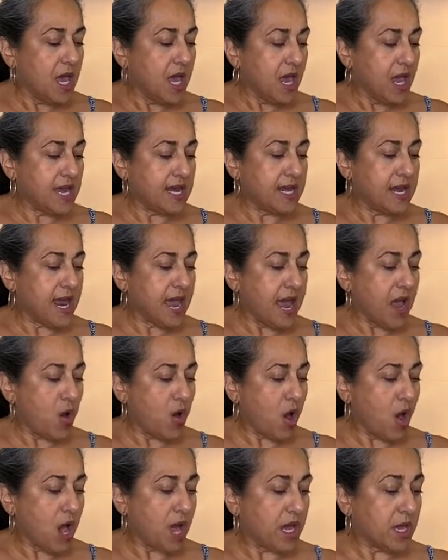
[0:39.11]
And now
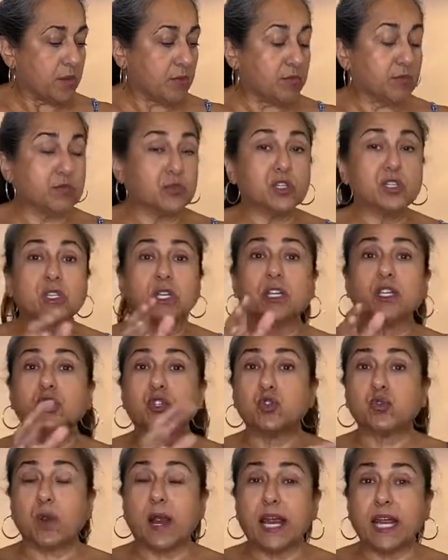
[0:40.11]
I am just going to
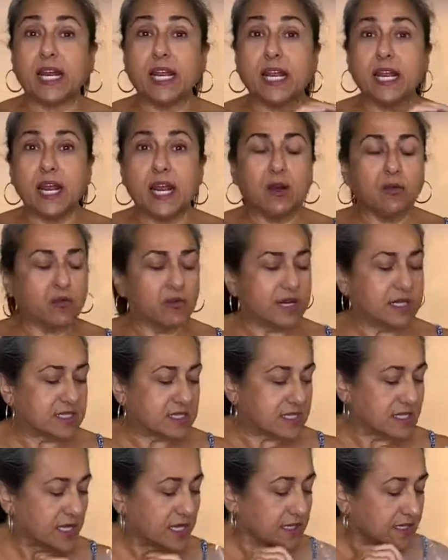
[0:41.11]
drain it and
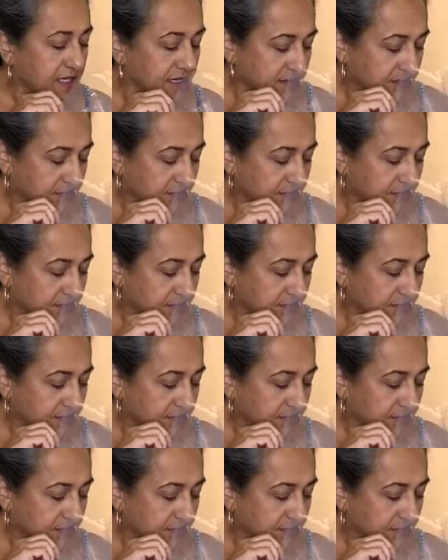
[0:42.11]
rinse it.